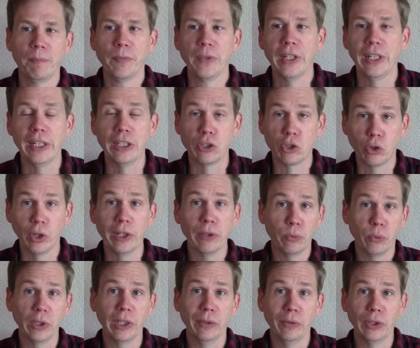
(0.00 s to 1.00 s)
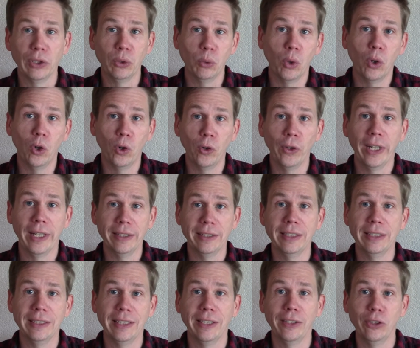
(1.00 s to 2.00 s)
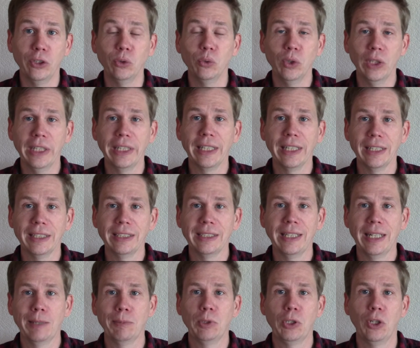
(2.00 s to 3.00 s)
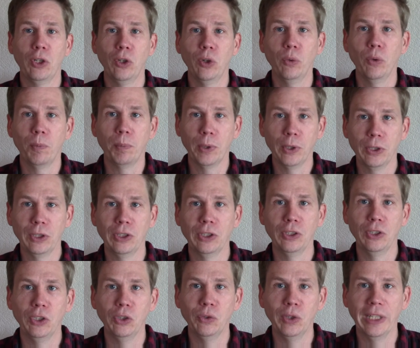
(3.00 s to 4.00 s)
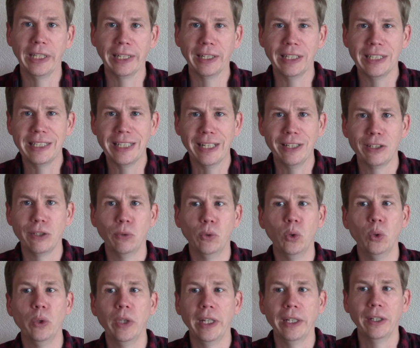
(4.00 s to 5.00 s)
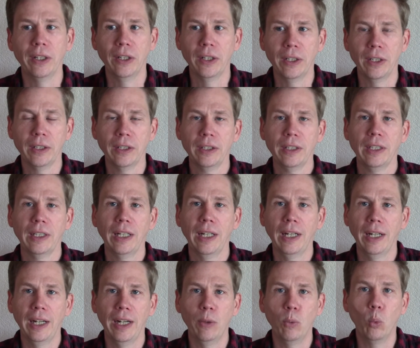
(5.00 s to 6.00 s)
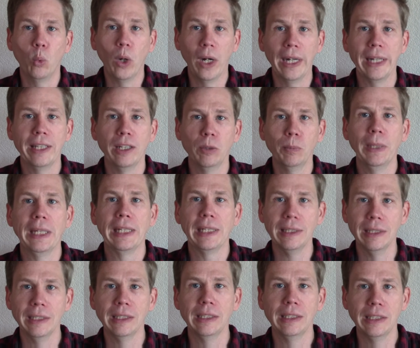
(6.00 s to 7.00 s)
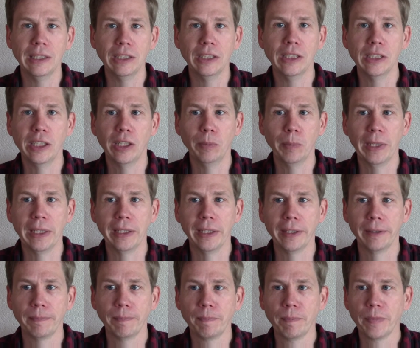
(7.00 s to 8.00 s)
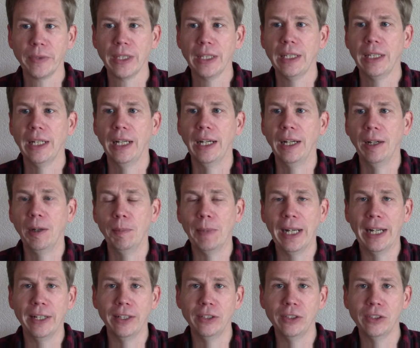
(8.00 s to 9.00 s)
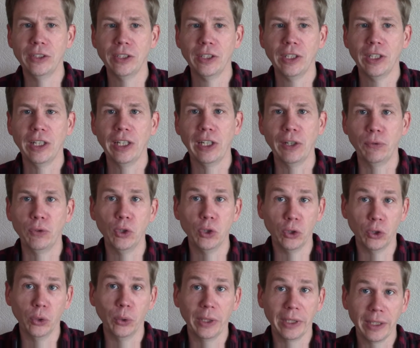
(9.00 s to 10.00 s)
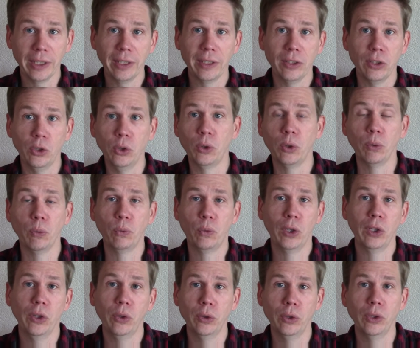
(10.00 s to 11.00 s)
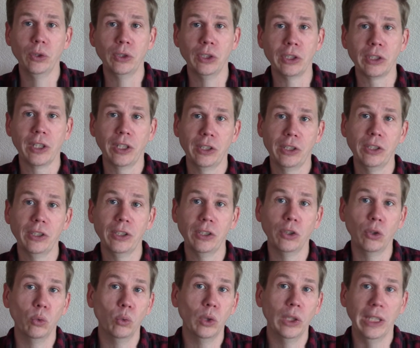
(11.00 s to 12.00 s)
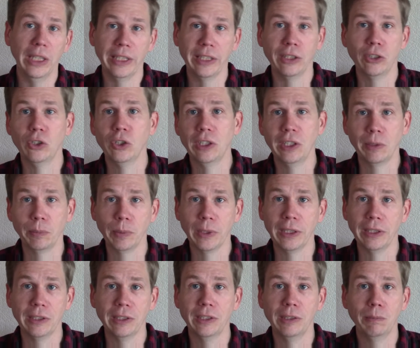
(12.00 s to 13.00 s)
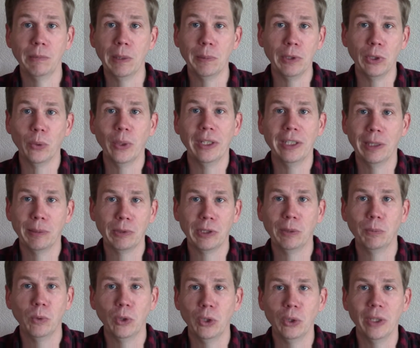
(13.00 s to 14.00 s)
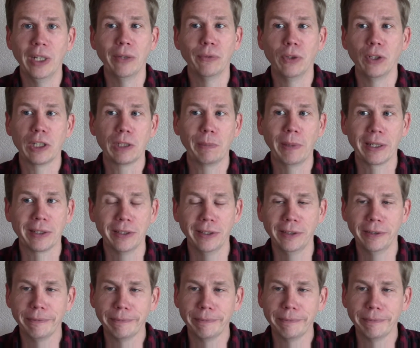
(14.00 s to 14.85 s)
It's great for giving you all that detail. You really get a snapshot of a person, you really get a sense of who they are and why they're making the decisions they're making. And if you're doing it, you can follow those discussions into really interesting places. Maybe you end up somewhere you'd never expected.